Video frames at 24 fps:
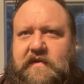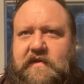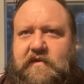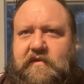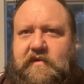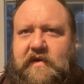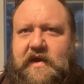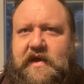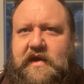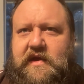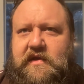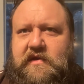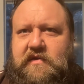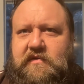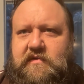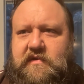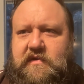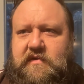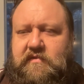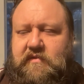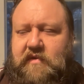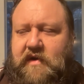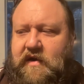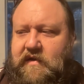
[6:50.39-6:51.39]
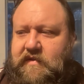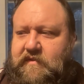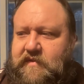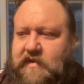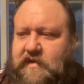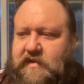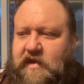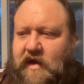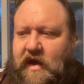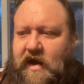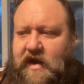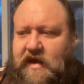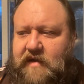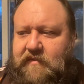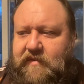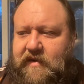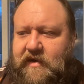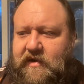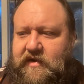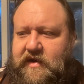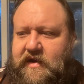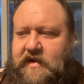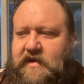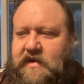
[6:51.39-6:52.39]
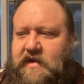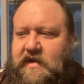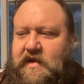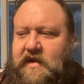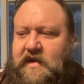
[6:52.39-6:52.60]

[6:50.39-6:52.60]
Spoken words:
the way you want them to talk about it,